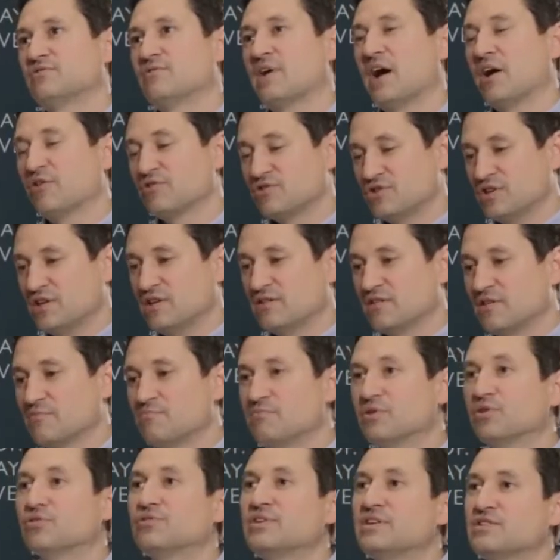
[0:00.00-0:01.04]
to how the
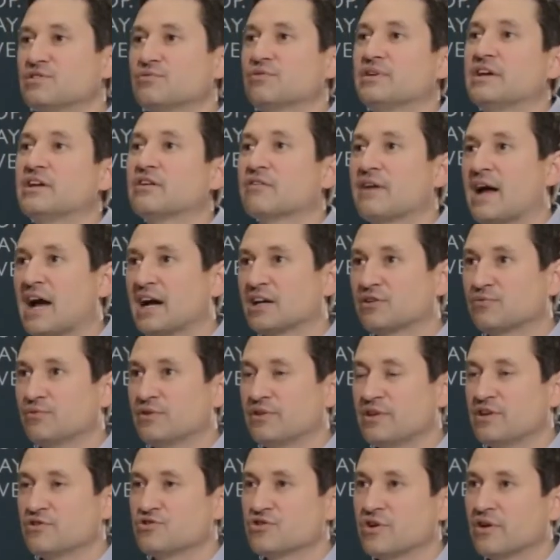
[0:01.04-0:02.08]
buildings will interact
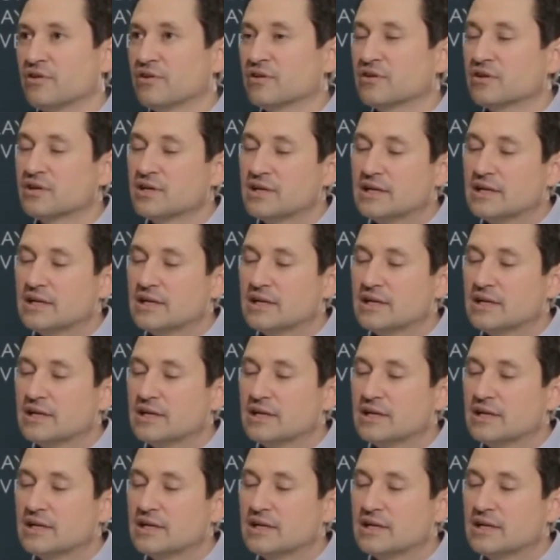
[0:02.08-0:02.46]
with each other.